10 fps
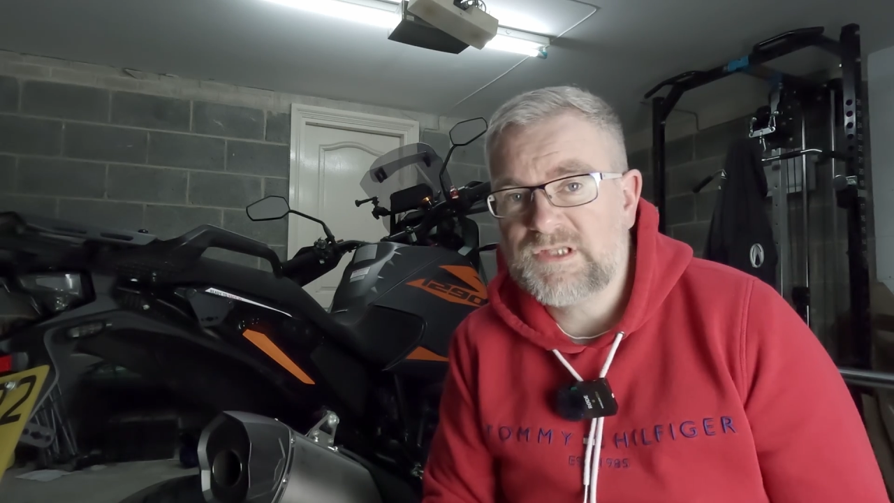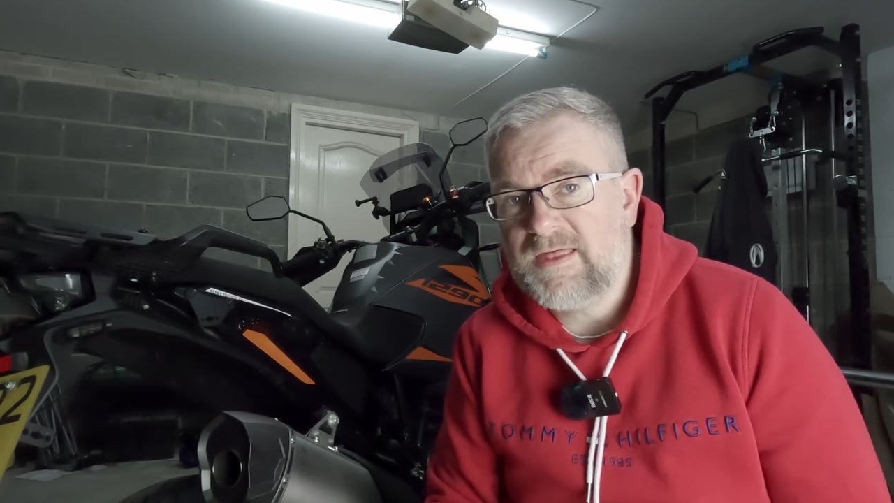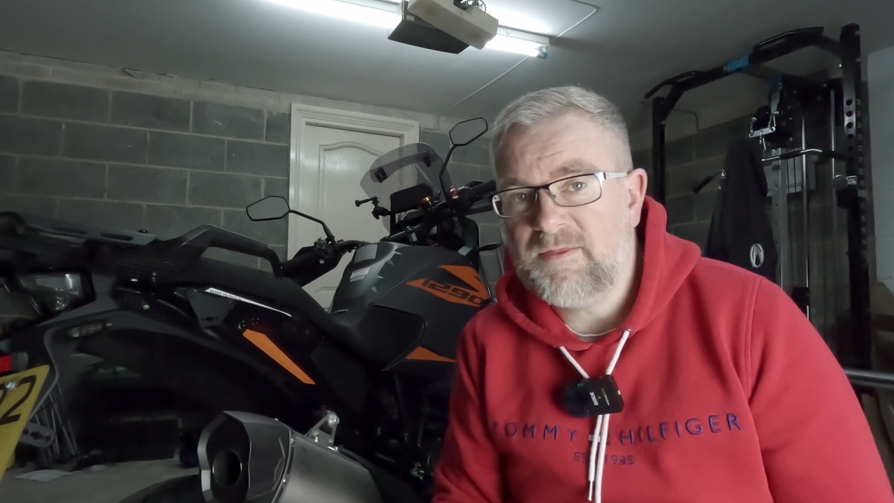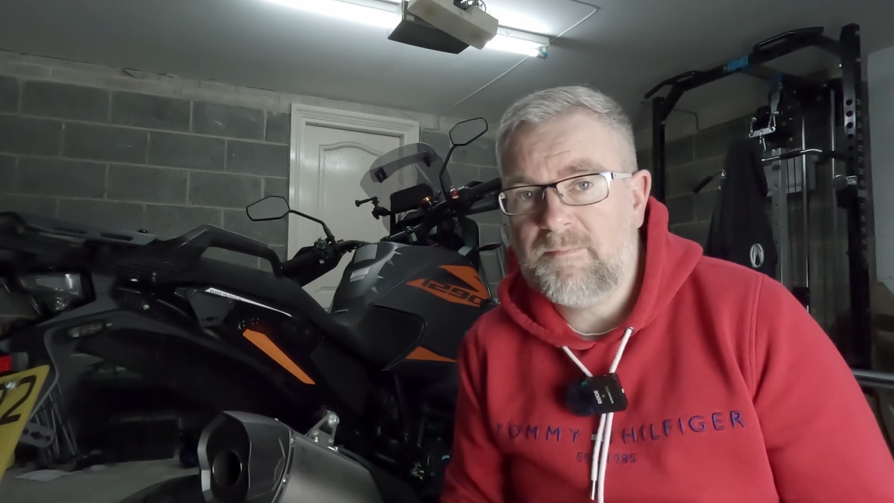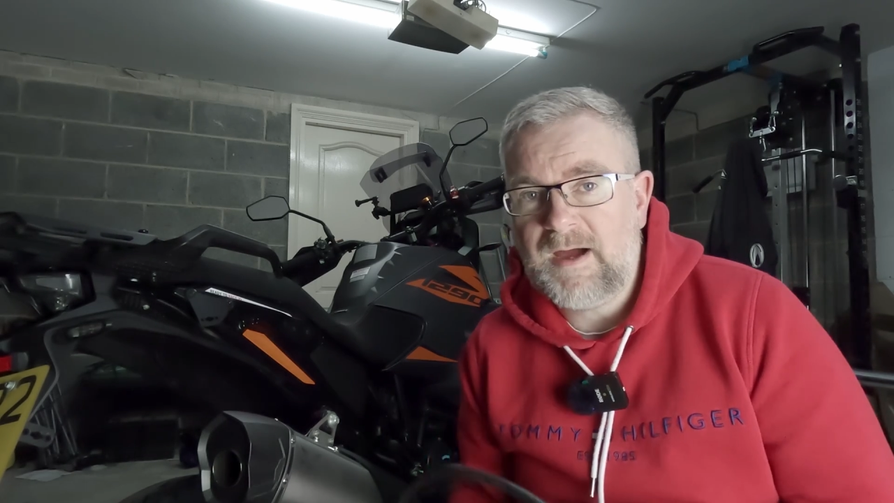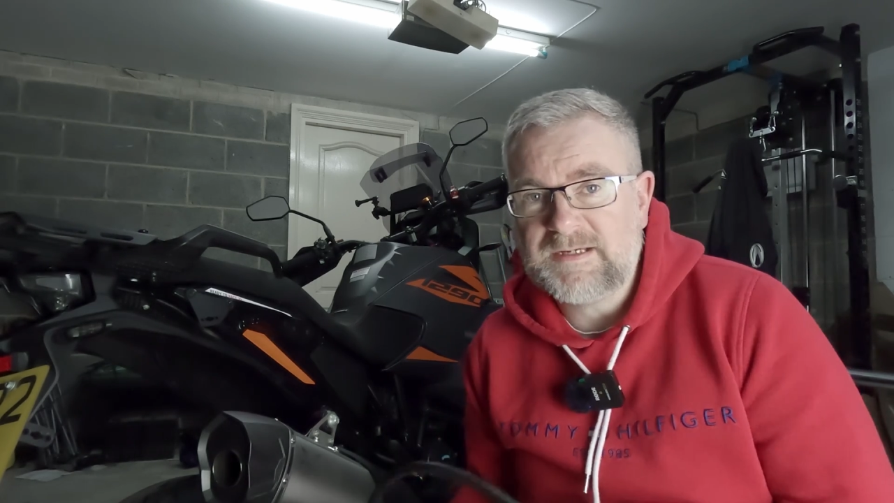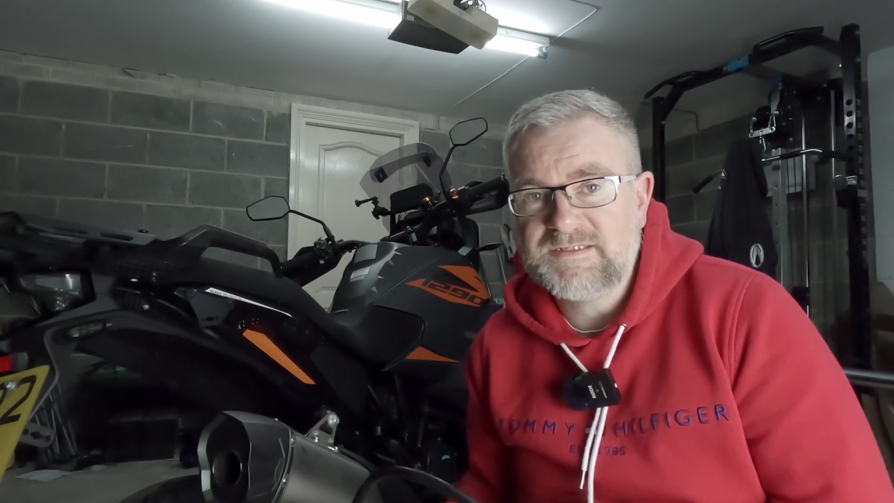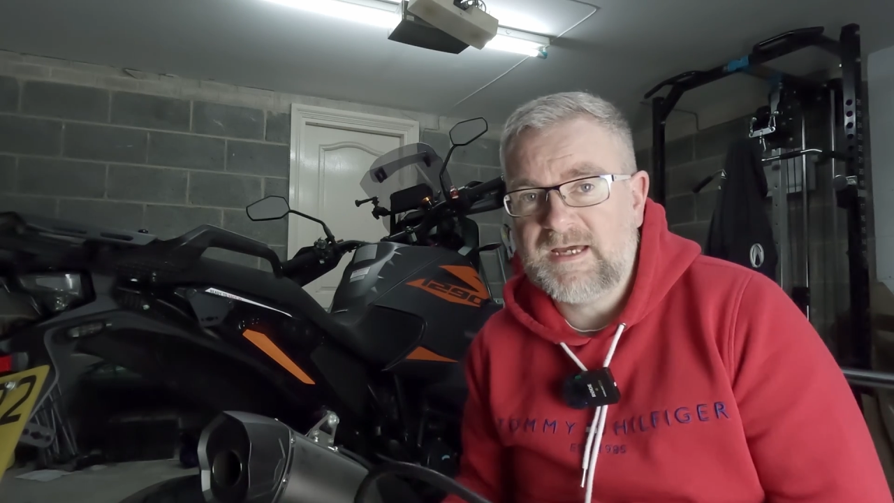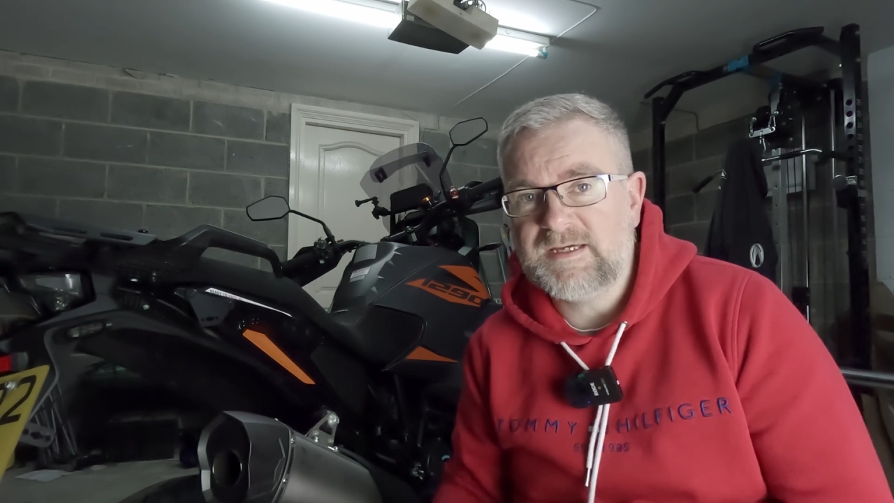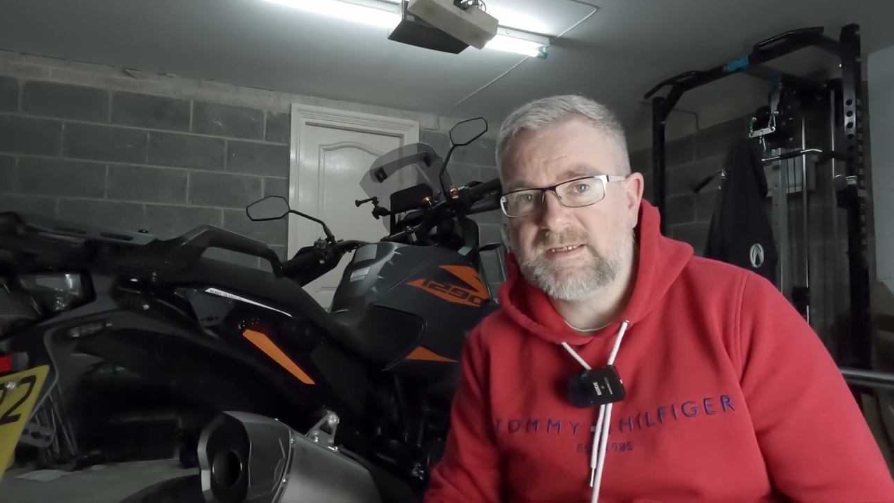let the back
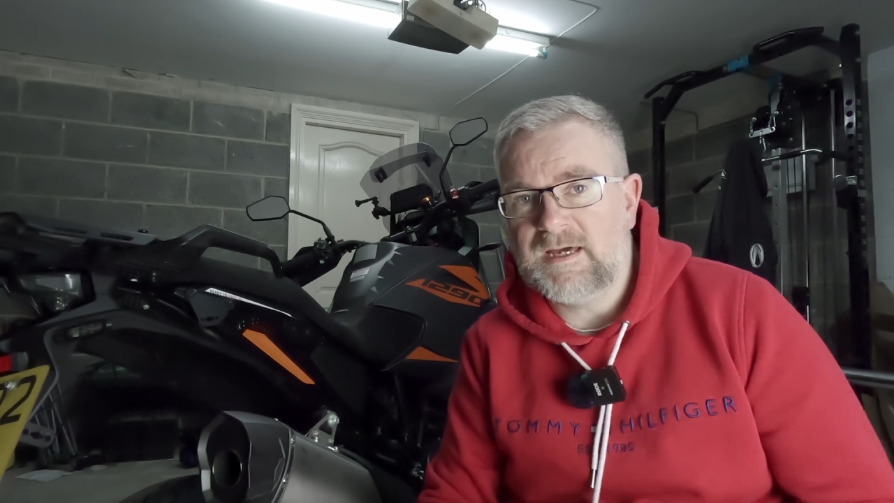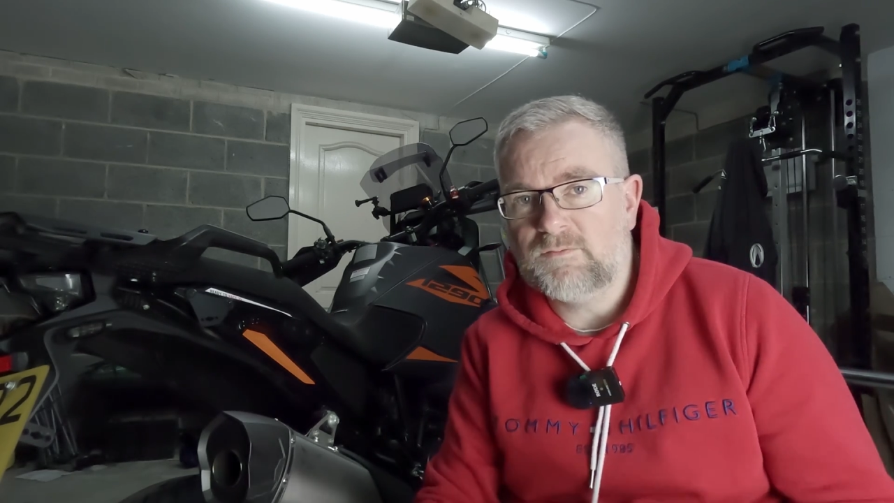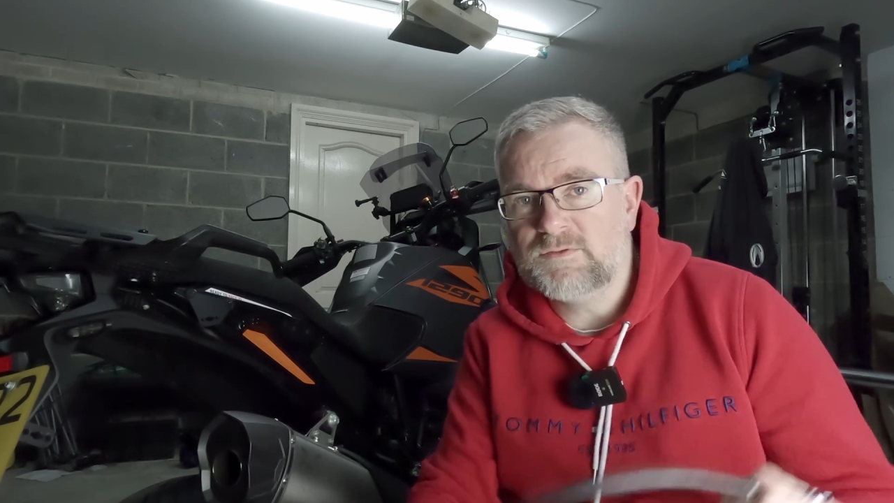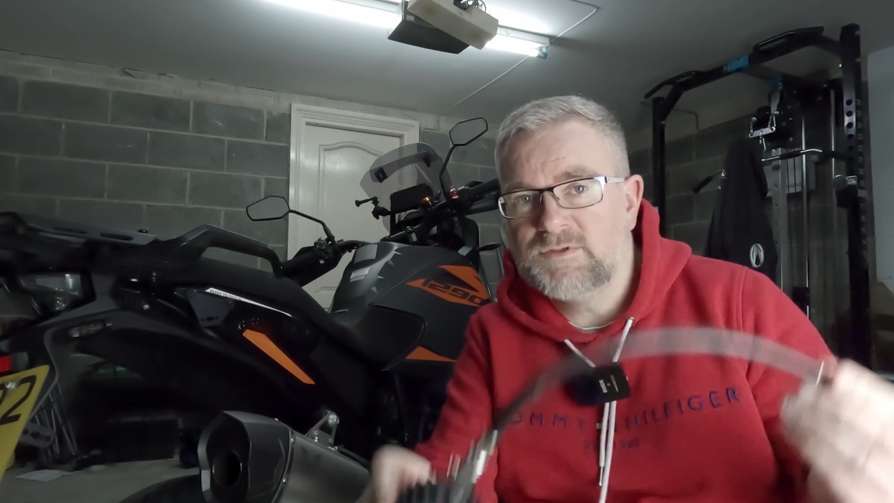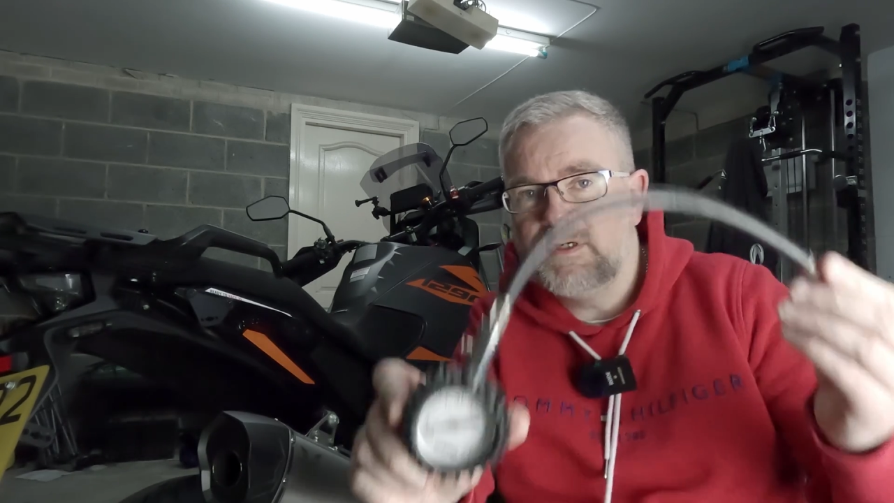tyre down,